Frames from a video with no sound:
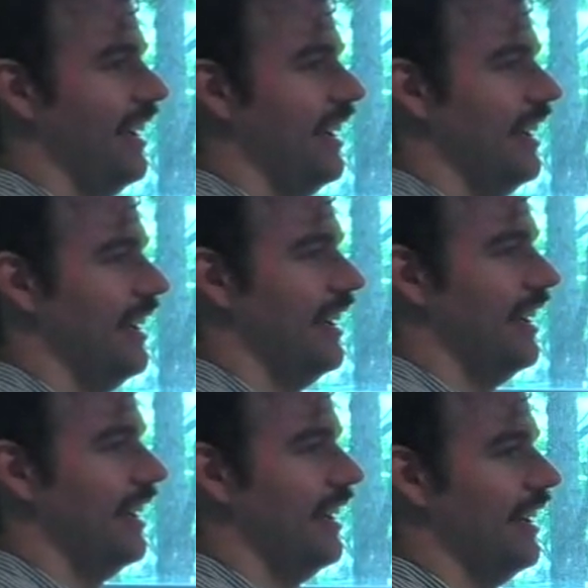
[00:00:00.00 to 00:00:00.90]

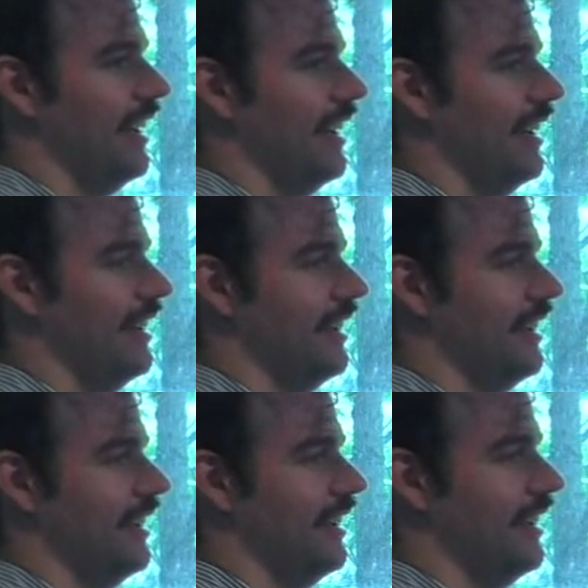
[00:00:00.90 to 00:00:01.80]

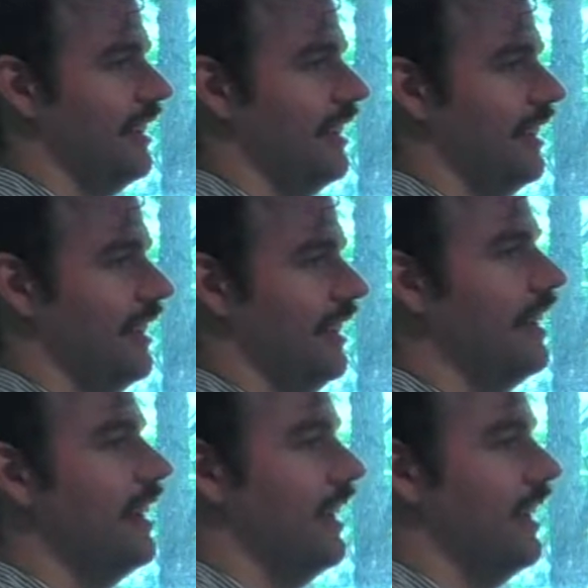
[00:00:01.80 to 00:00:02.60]
No words are spoken by the person on screen.